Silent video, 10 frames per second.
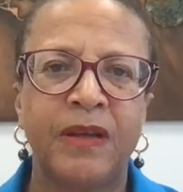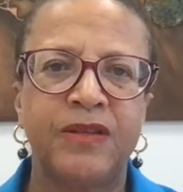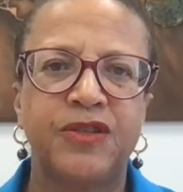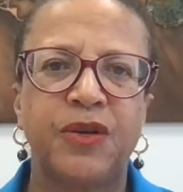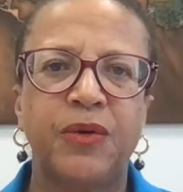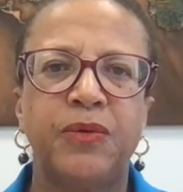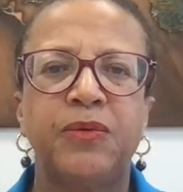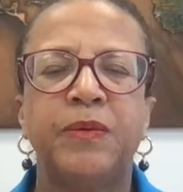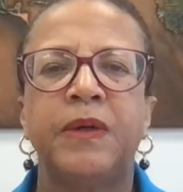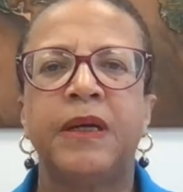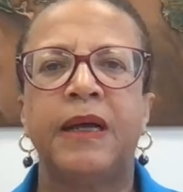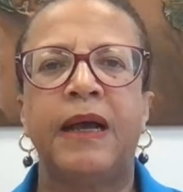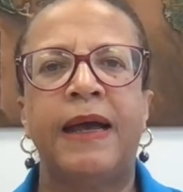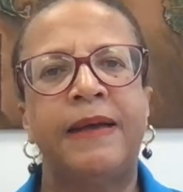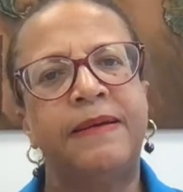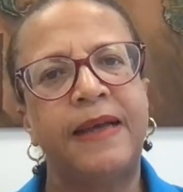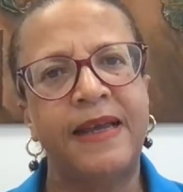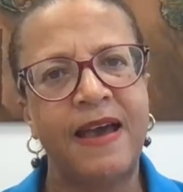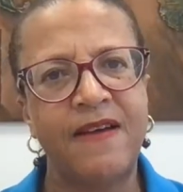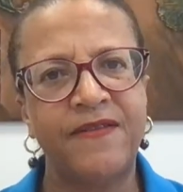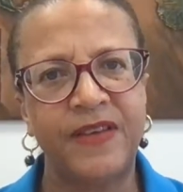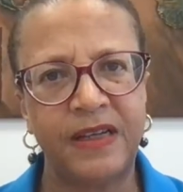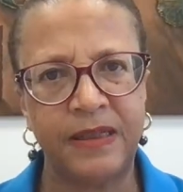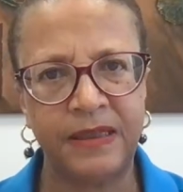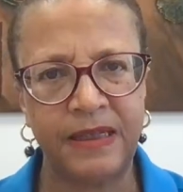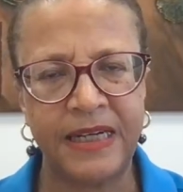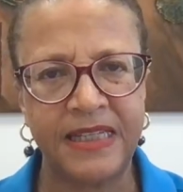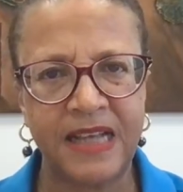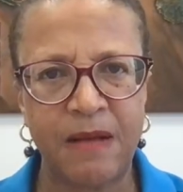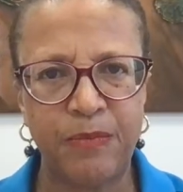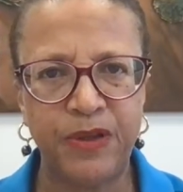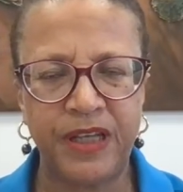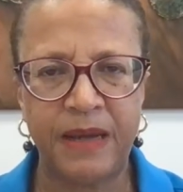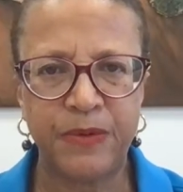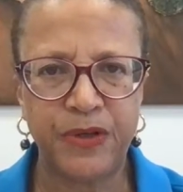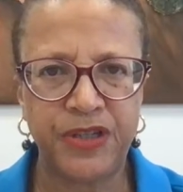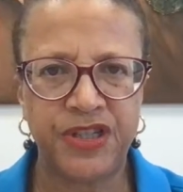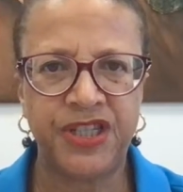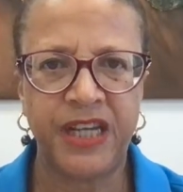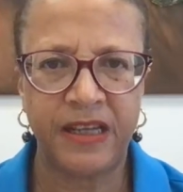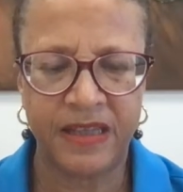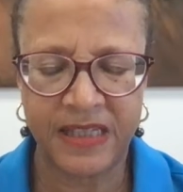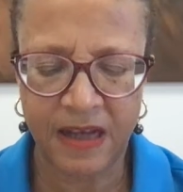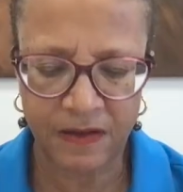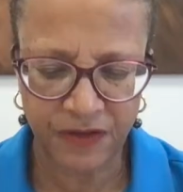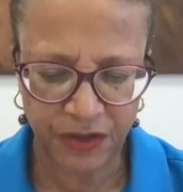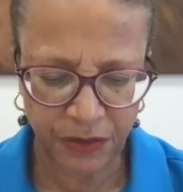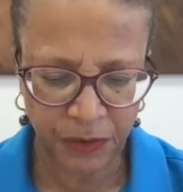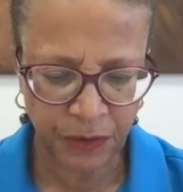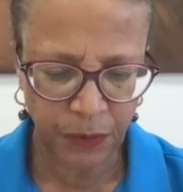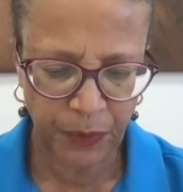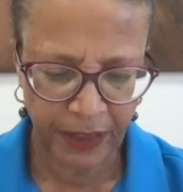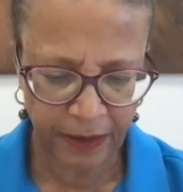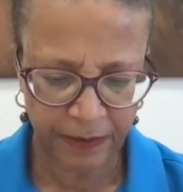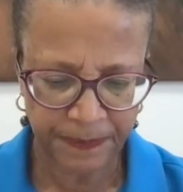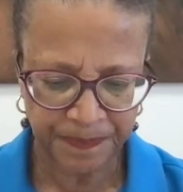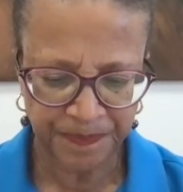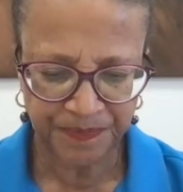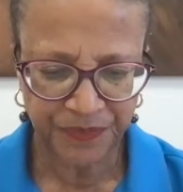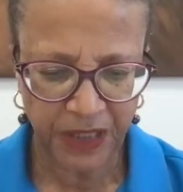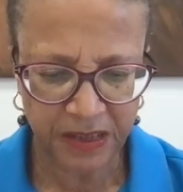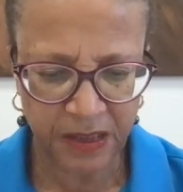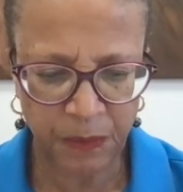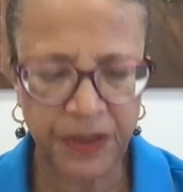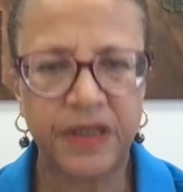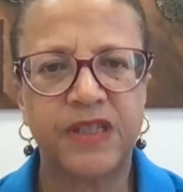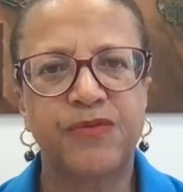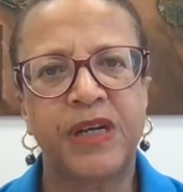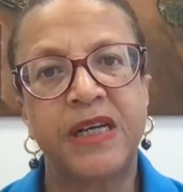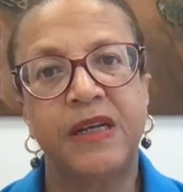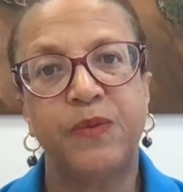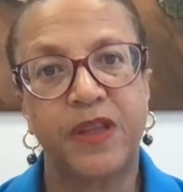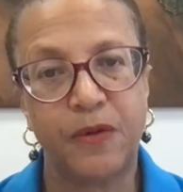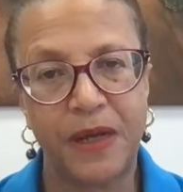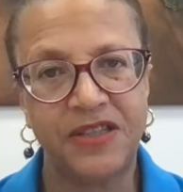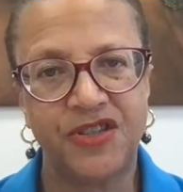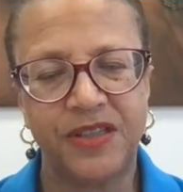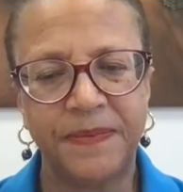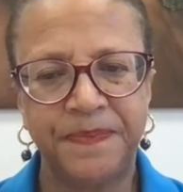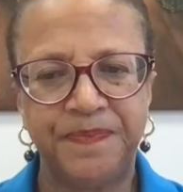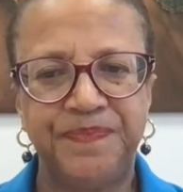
So I have an example that I'm going to share this afternoon where someone has written in with a question,